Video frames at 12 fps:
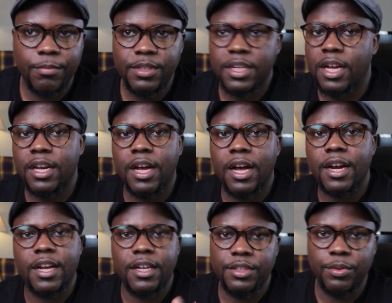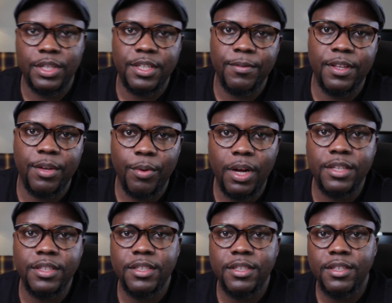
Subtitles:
Dick and Harry can do whatever they want,